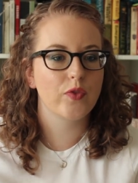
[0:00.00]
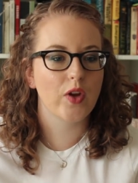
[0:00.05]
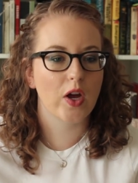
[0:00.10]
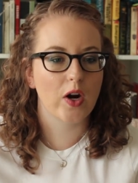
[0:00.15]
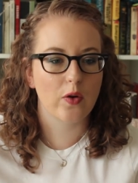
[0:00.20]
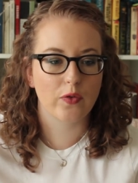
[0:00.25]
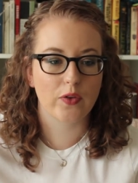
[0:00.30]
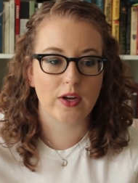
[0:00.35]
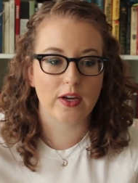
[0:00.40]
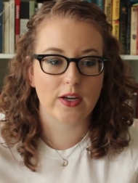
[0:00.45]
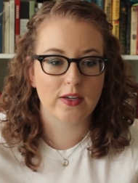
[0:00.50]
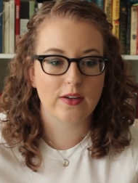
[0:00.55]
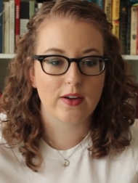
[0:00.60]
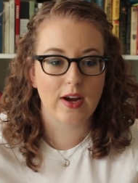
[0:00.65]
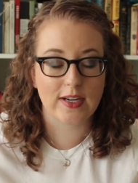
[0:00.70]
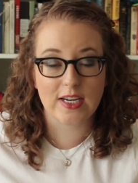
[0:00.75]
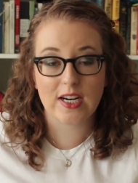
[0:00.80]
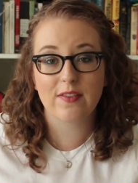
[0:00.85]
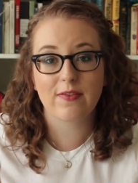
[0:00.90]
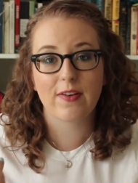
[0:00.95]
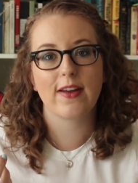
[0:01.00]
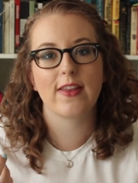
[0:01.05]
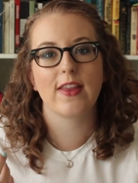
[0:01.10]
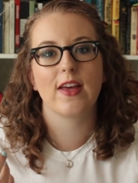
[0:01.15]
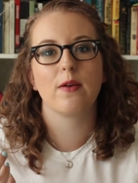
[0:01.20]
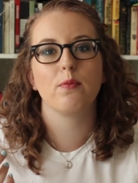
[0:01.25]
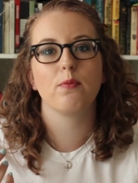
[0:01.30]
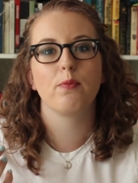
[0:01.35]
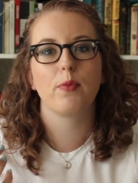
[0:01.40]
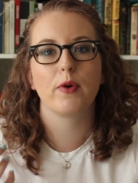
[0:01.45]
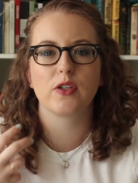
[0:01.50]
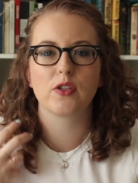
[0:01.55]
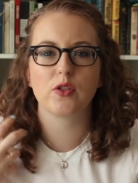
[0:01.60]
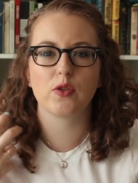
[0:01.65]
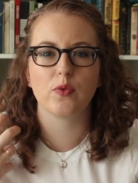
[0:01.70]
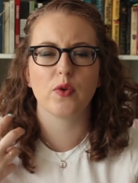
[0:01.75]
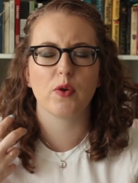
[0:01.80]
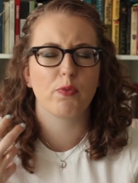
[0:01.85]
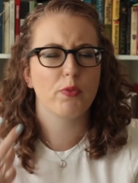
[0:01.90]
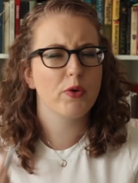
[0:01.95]
not only identify them, but
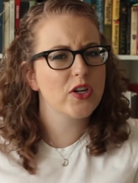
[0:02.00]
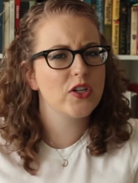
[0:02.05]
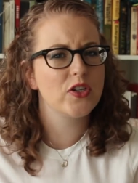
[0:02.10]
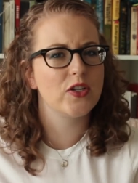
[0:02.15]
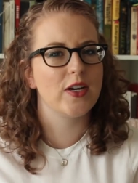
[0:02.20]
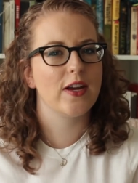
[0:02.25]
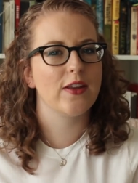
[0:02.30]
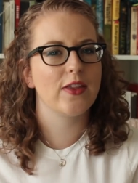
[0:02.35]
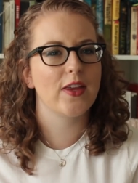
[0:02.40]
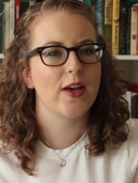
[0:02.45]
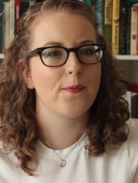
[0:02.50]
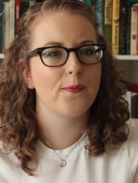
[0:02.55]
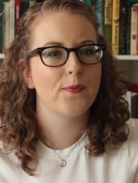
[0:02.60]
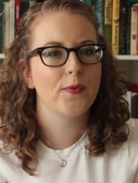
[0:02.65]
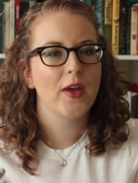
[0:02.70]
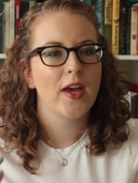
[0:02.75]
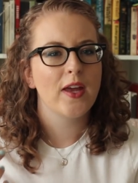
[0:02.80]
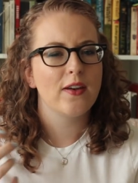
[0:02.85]
to appreciate them,